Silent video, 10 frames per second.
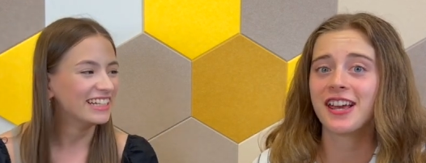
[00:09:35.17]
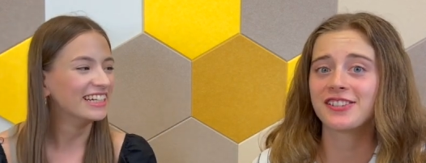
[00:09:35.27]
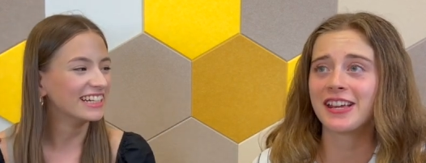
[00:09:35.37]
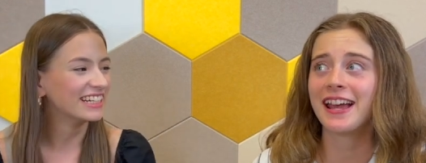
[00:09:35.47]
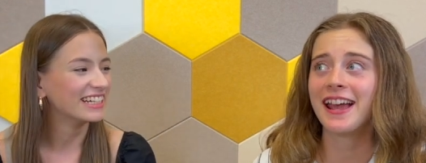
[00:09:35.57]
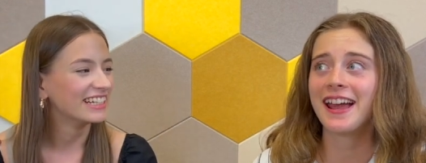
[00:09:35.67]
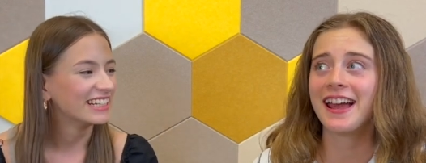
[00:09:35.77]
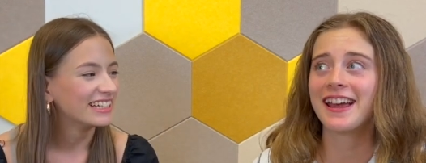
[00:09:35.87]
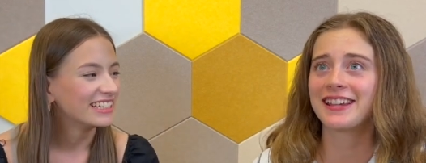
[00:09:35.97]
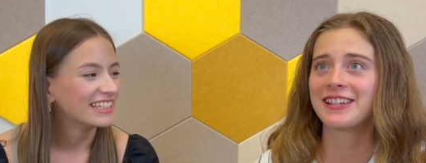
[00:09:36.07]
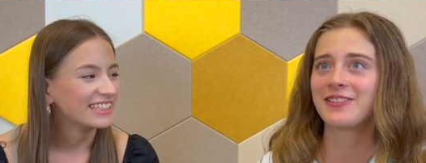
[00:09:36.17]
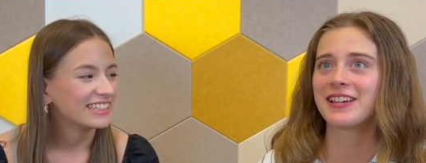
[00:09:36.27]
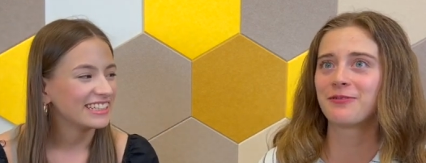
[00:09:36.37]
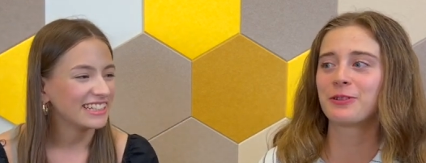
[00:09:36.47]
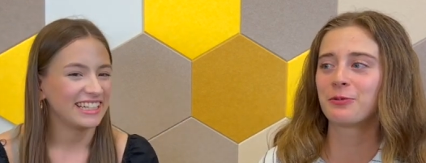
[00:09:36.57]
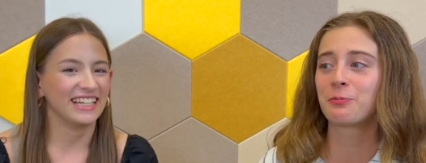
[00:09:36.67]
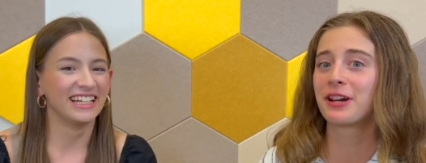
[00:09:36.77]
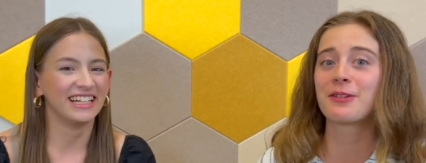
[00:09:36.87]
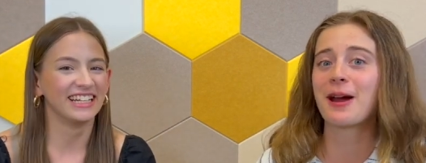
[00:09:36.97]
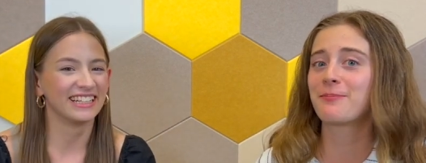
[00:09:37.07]
Speaker 1: and say, "Hey, can we? We'll, we'll, bring it
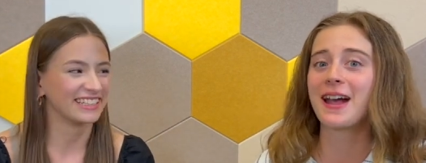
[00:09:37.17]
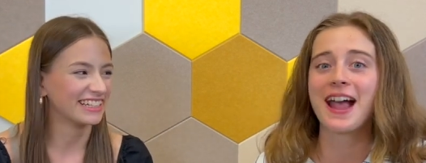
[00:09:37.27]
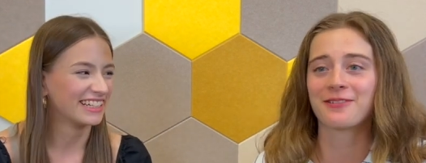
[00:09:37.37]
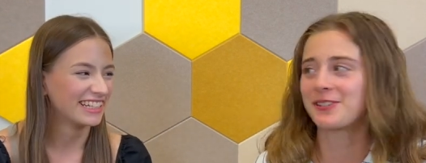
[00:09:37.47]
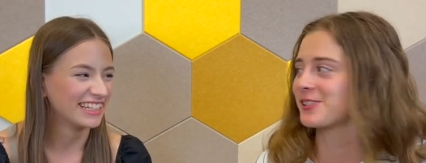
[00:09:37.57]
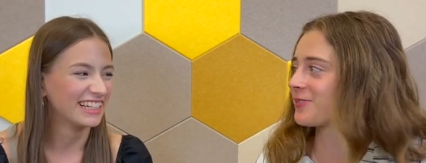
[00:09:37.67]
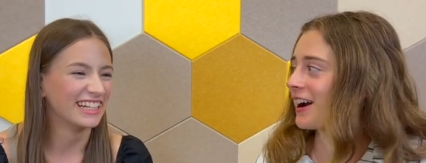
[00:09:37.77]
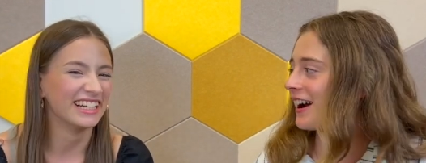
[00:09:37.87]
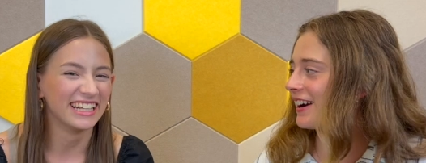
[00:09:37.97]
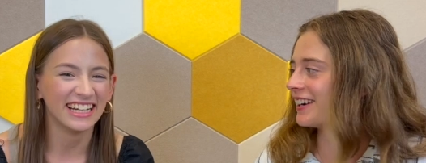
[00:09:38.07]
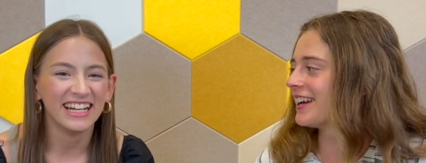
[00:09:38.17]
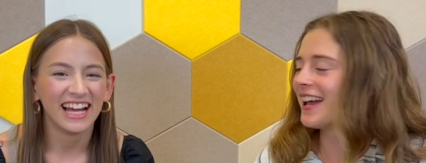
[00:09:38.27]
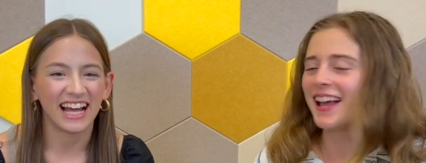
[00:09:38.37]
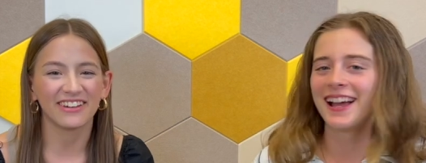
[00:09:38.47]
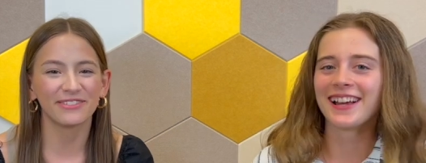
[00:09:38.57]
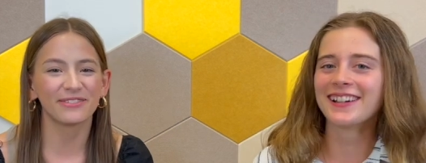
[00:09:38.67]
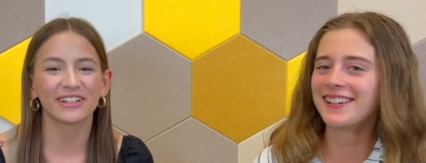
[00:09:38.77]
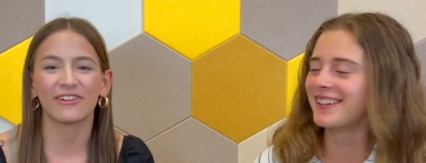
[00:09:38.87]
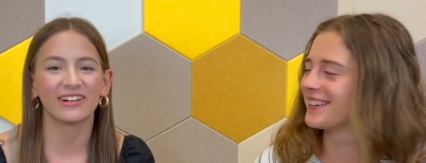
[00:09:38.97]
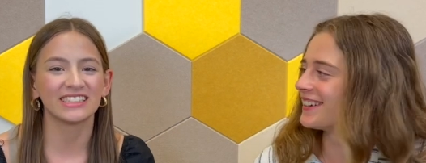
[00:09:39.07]
right back. We swear." I remember
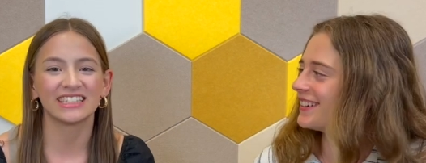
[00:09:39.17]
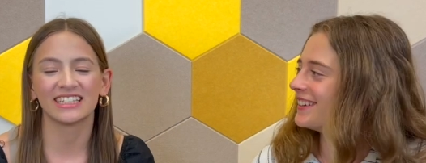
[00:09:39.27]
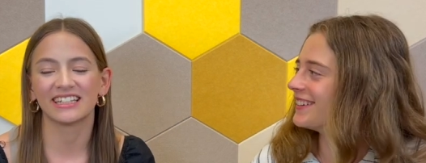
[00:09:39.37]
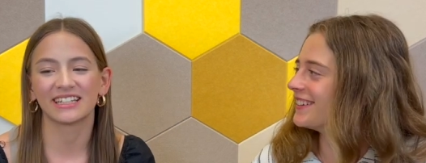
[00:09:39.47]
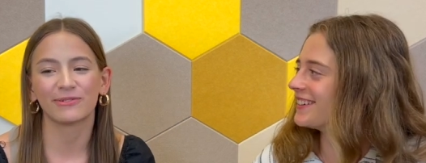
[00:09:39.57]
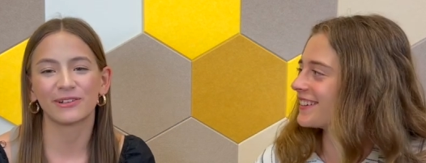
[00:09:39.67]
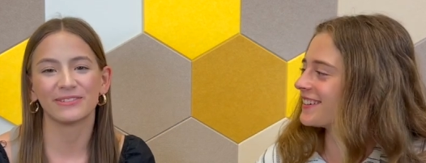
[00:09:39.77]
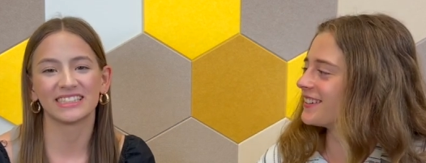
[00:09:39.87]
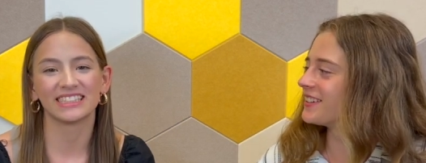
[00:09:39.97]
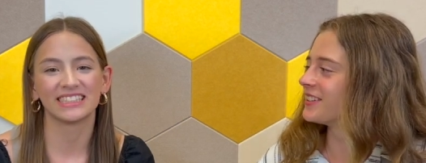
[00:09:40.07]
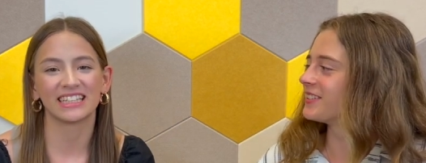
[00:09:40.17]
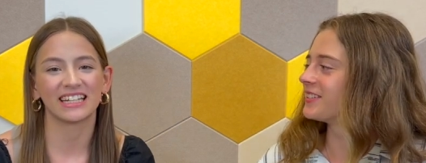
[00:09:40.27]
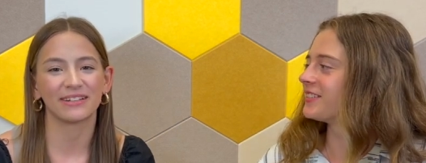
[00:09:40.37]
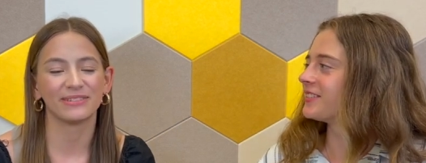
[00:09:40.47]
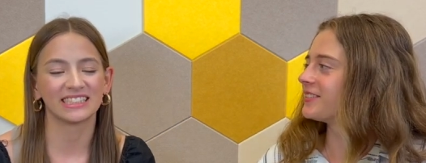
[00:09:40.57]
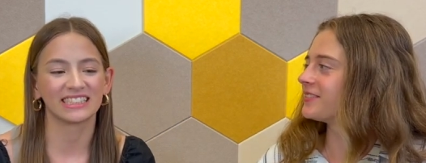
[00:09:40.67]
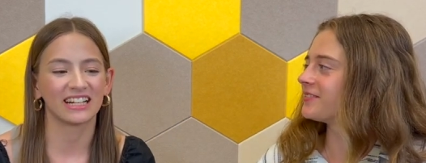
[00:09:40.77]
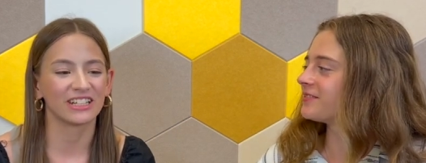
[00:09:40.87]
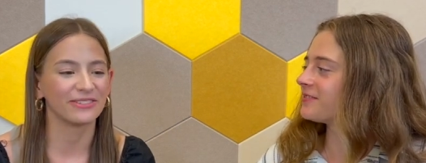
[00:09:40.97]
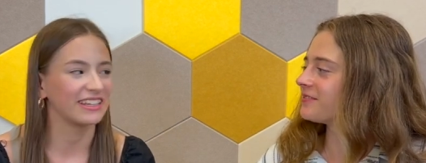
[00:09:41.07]
going to like poor Mrs.
Speaker 2: Uh, Mrs.
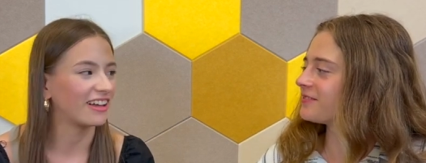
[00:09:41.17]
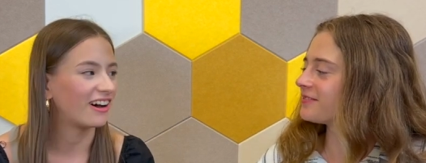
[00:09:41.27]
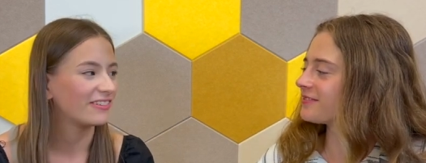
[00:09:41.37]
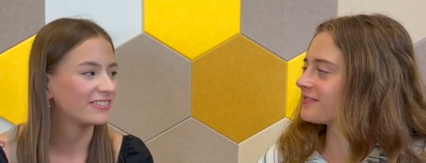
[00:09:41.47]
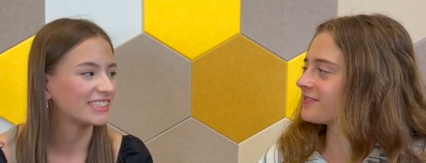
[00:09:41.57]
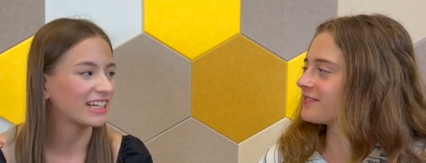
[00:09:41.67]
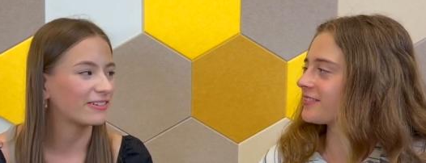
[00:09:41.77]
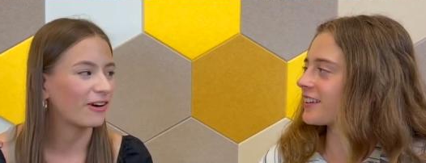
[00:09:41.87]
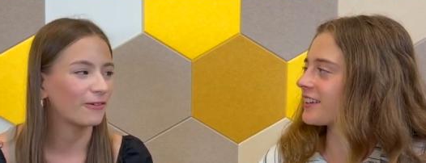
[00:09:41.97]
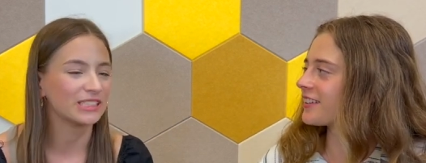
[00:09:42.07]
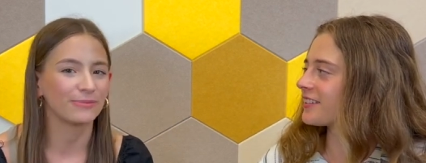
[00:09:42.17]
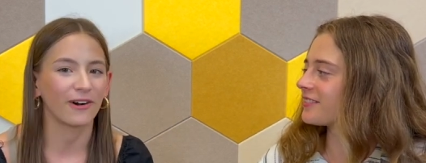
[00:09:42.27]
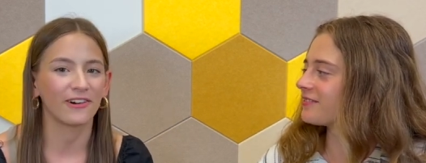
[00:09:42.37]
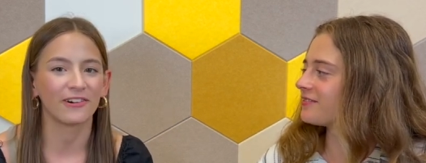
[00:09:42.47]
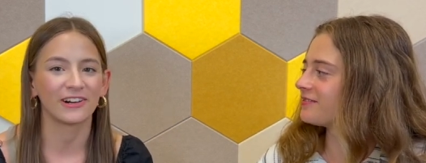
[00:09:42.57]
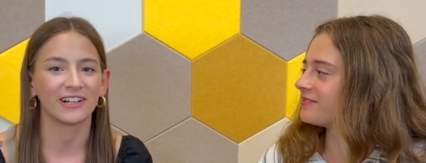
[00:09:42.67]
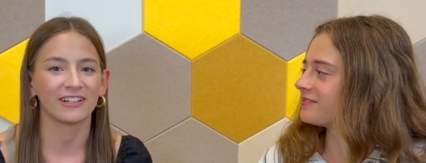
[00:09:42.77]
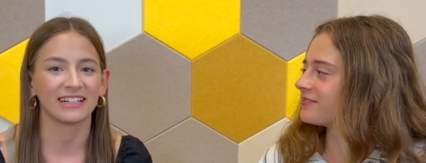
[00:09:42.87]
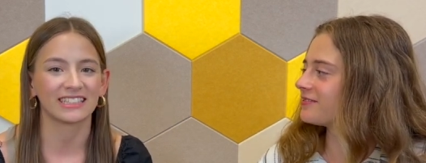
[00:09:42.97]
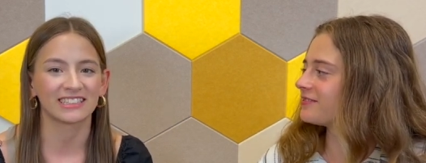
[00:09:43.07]
Kinderman in the office. I would always borrow her
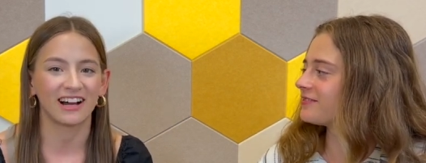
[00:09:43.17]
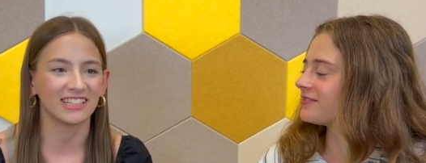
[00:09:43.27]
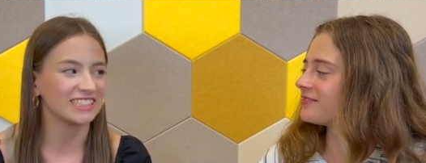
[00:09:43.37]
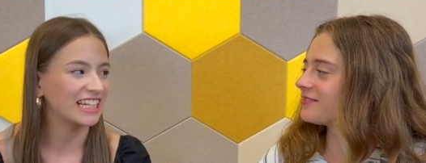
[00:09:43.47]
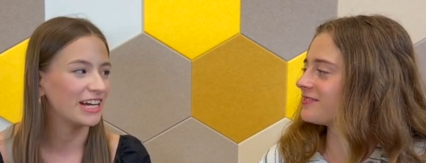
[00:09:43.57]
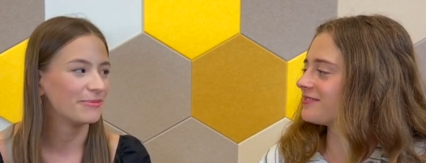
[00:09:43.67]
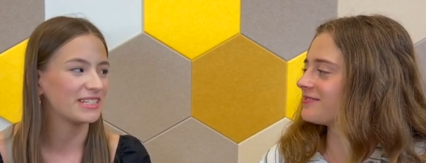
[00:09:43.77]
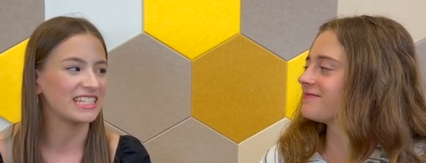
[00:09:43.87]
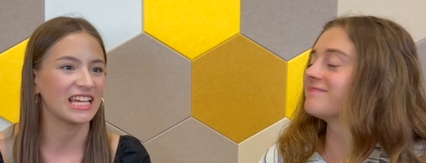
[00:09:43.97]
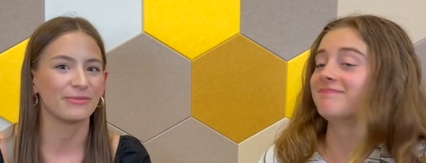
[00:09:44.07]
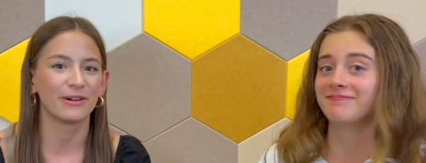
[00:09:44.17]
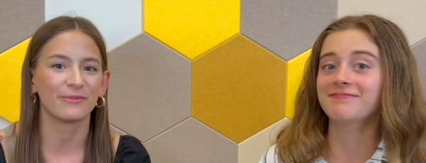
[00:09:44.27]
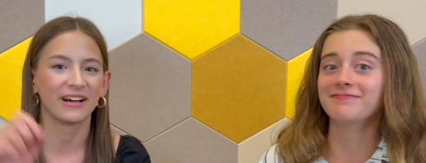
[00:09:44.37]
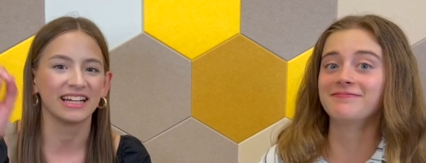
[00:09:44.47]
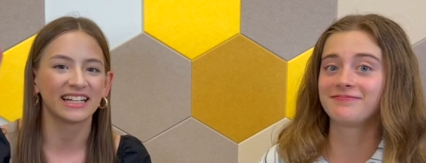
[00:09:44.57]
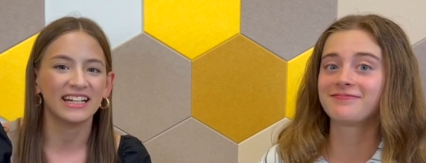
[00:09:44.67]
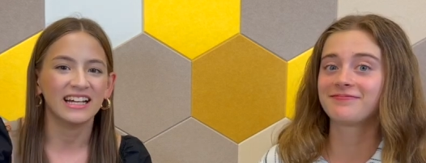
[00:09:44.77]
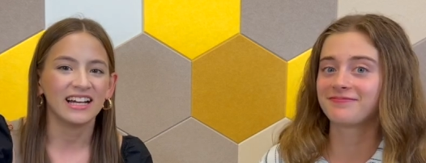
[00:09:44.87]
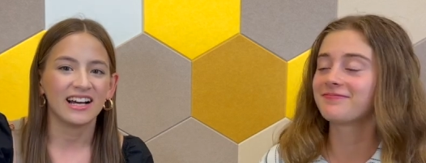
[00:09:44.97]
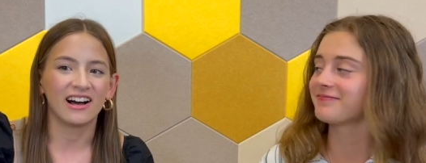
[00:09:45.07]
like scotch tape to tape up like
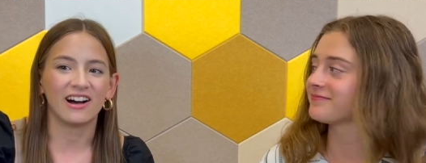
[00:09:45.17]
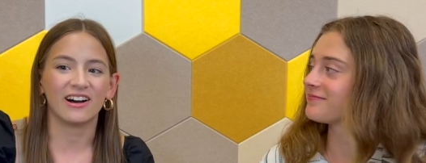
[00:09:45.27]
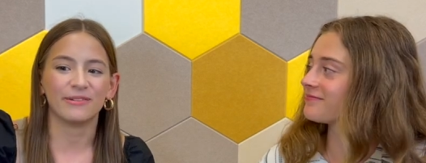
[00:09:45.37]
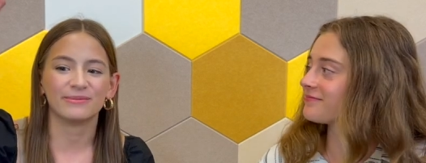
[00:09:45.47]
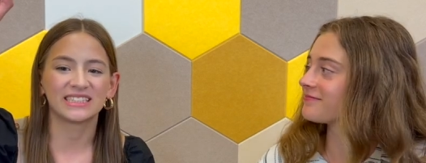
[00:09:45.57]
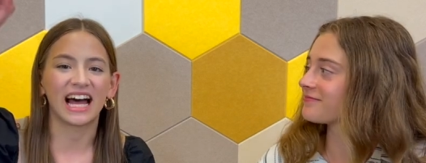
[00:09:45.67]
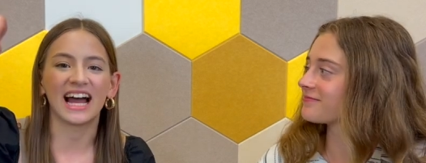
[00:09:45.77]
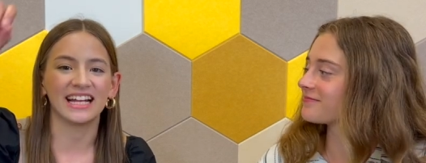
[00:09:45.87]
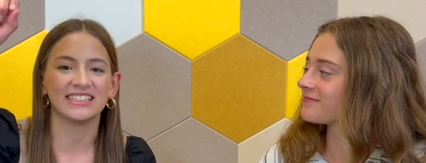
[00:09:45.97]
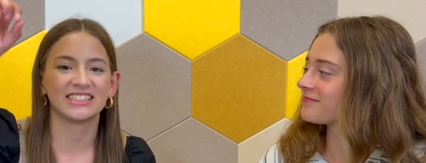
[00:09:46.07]
um, signs